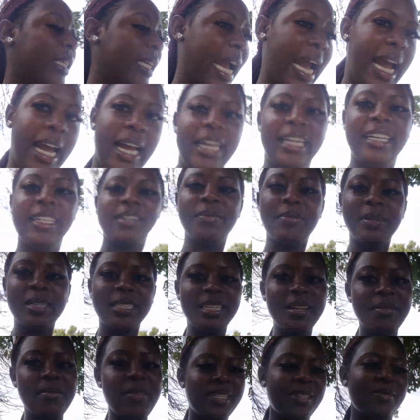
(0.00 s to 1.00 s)
Yeah,
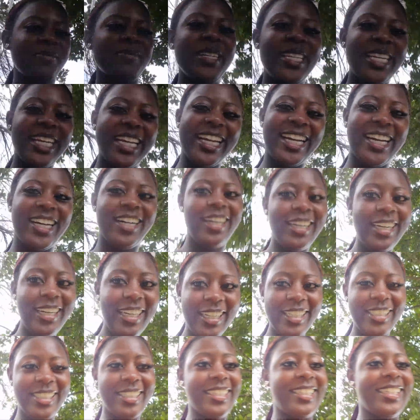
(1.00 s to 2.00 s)
but give us so many
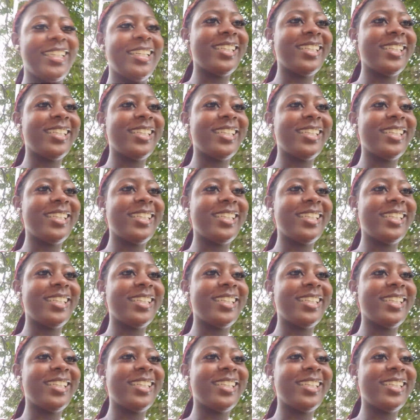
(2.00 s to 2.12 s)
guys.